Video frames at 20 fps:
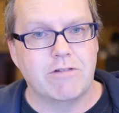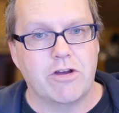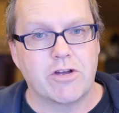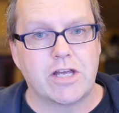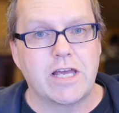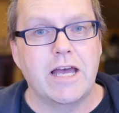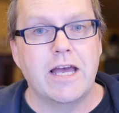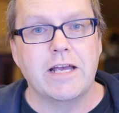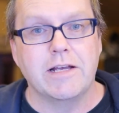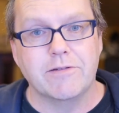
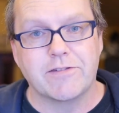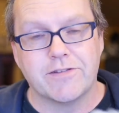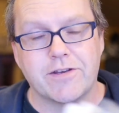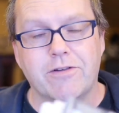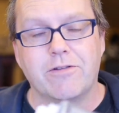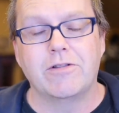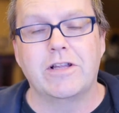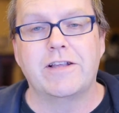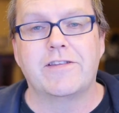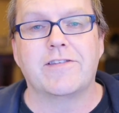Okay,
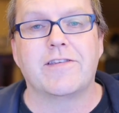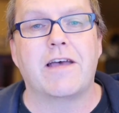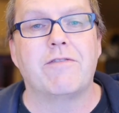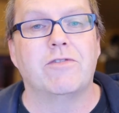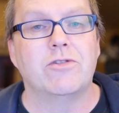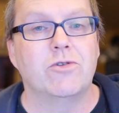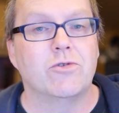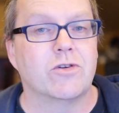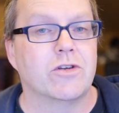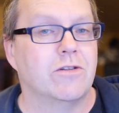so let's
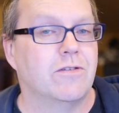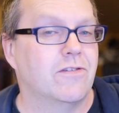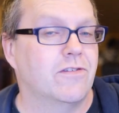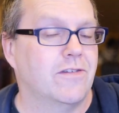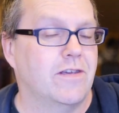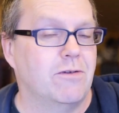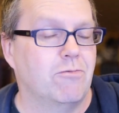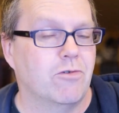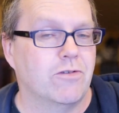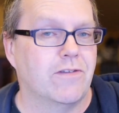have a look and
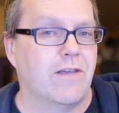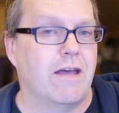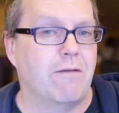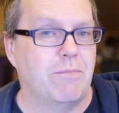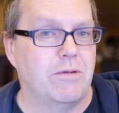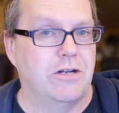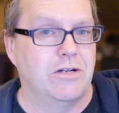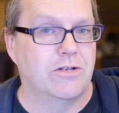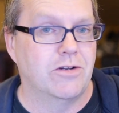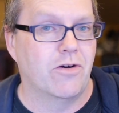see what's
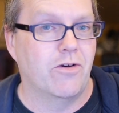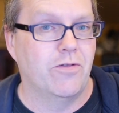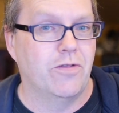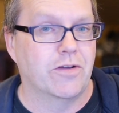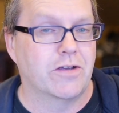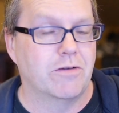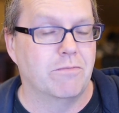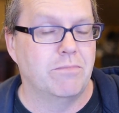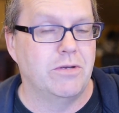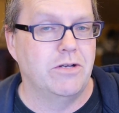happened on
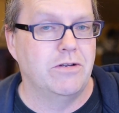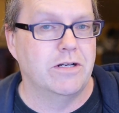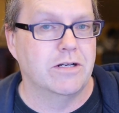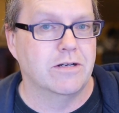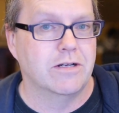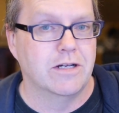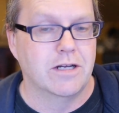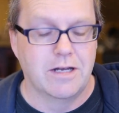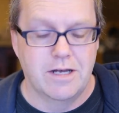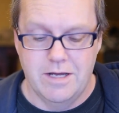the
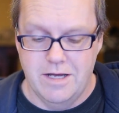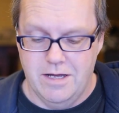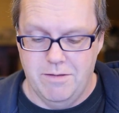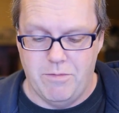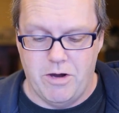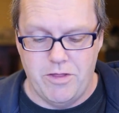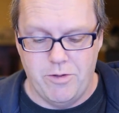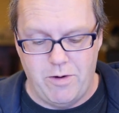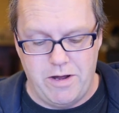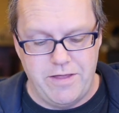computer.
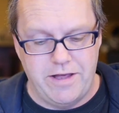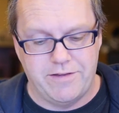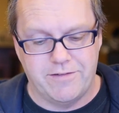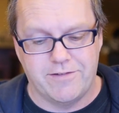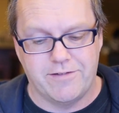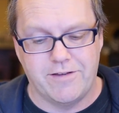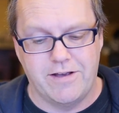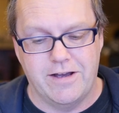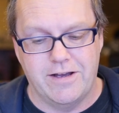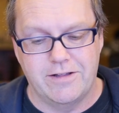By the way,
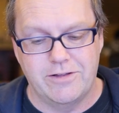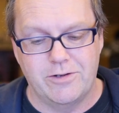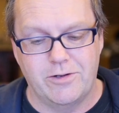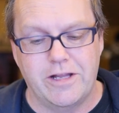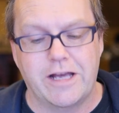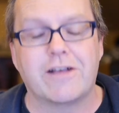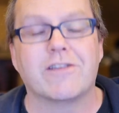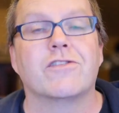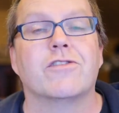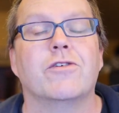that's a
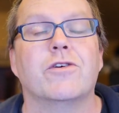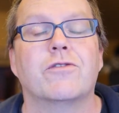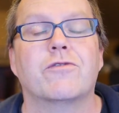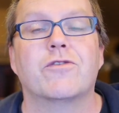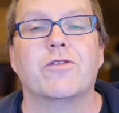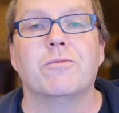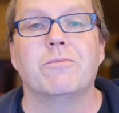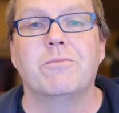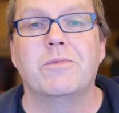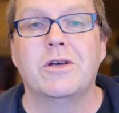little excerpt
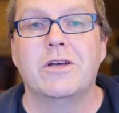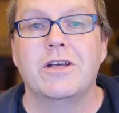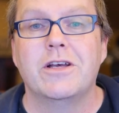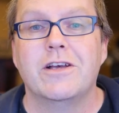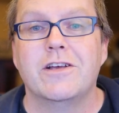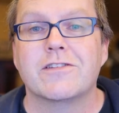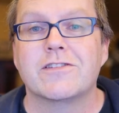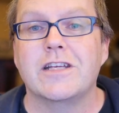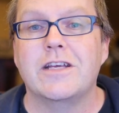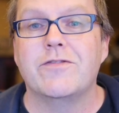from
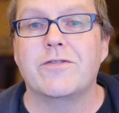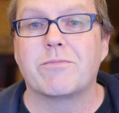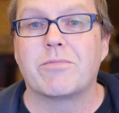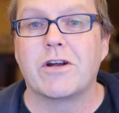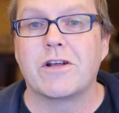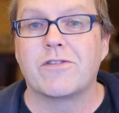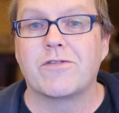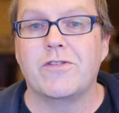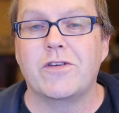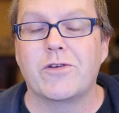Stephen
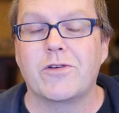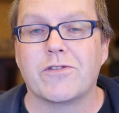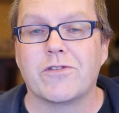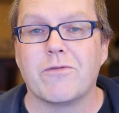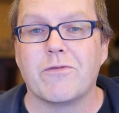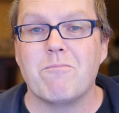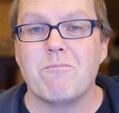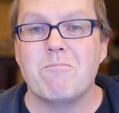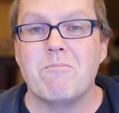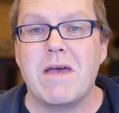
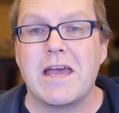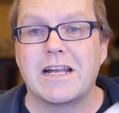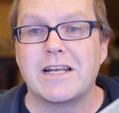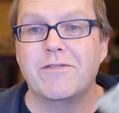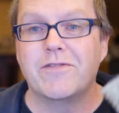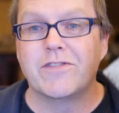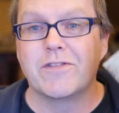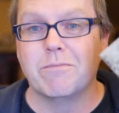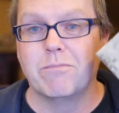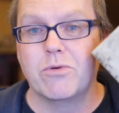Pressfield's
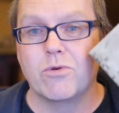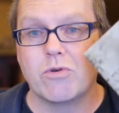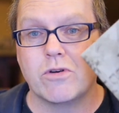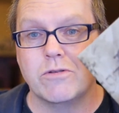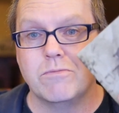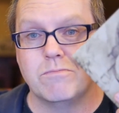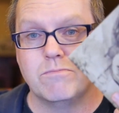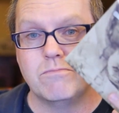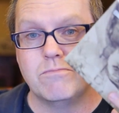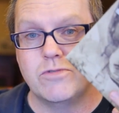magnificent
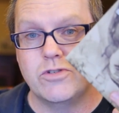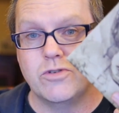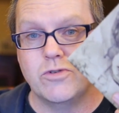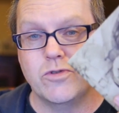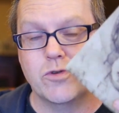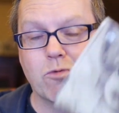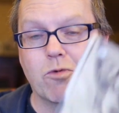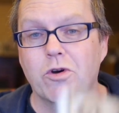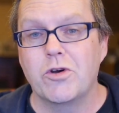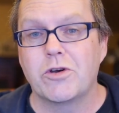book, Do
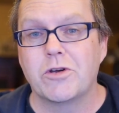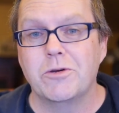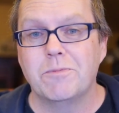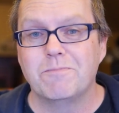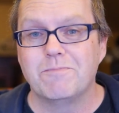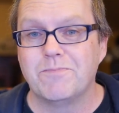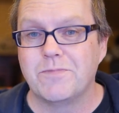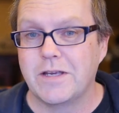the Work.